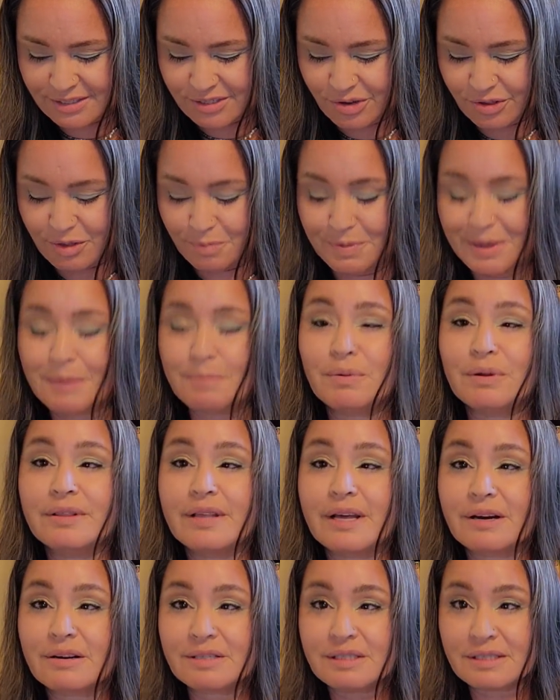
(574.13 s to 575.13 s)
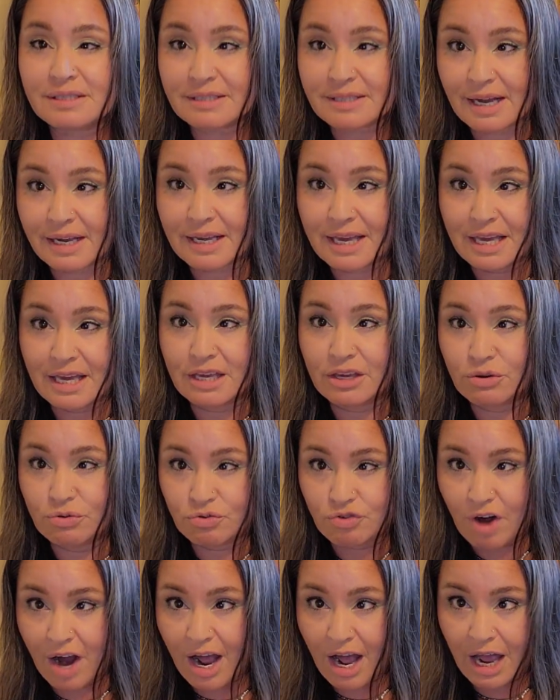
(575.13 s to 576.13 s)
So the people that are sucking
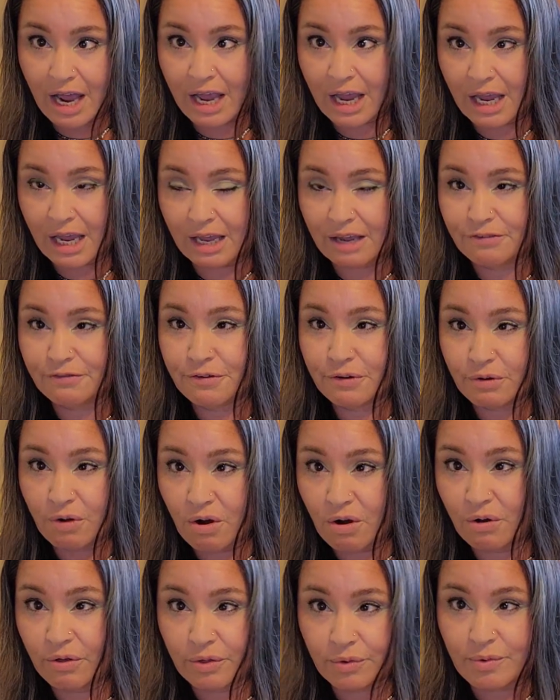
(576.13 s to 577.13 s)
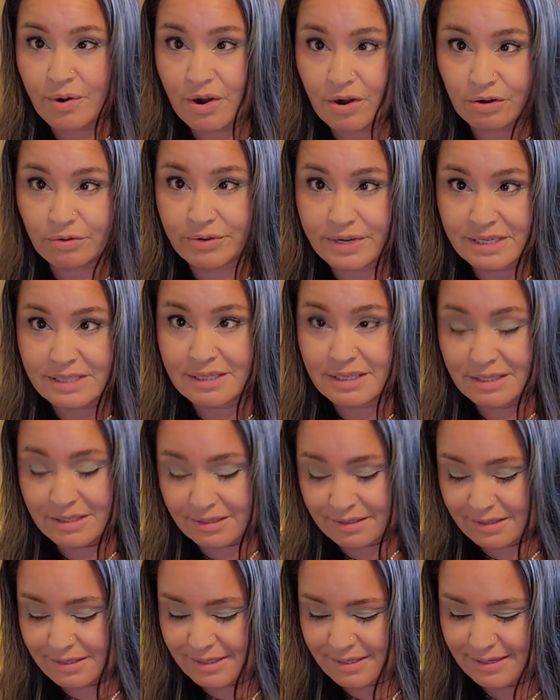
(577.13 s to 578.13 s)
you dry for all the wrong
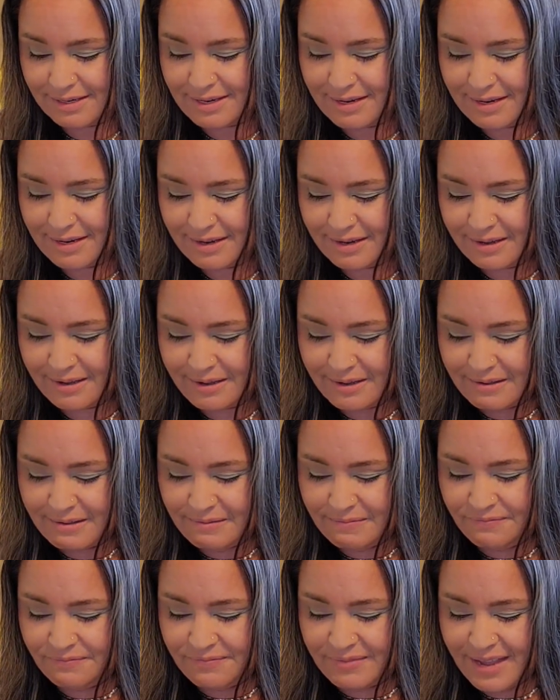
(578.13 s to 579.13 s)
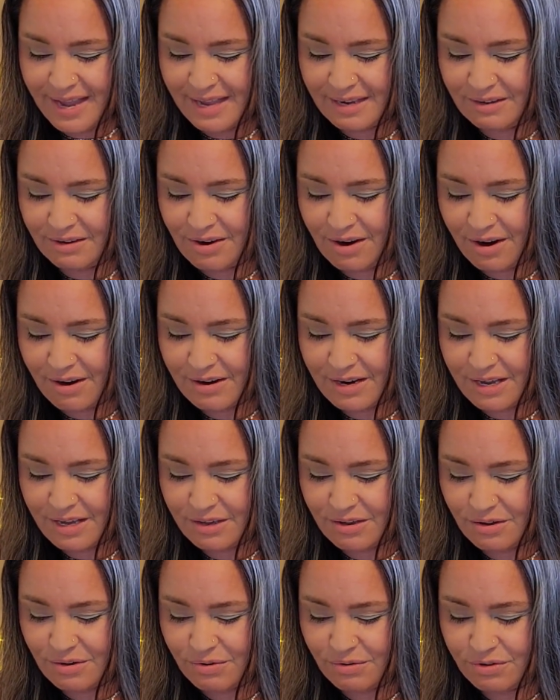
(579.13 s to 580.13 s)
reasons and
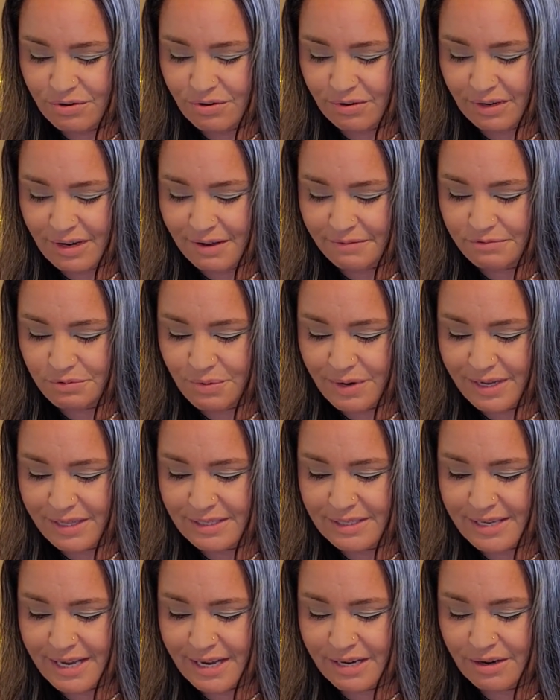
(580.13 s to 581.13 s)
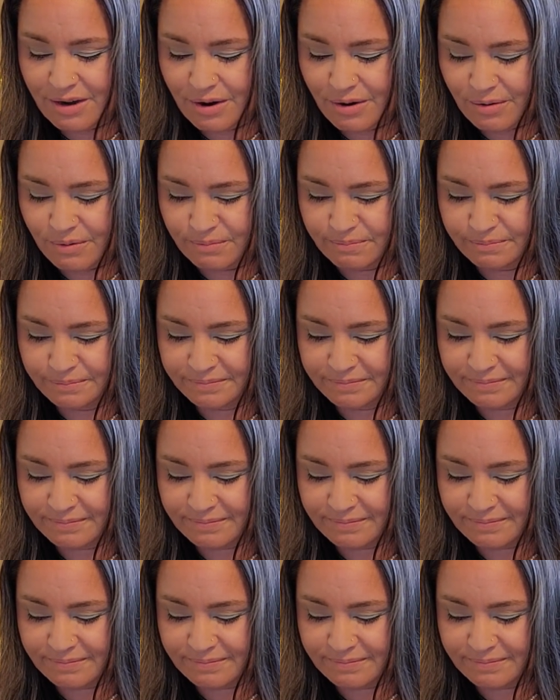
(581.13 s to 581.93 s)
guarding you, your loved ones, and home.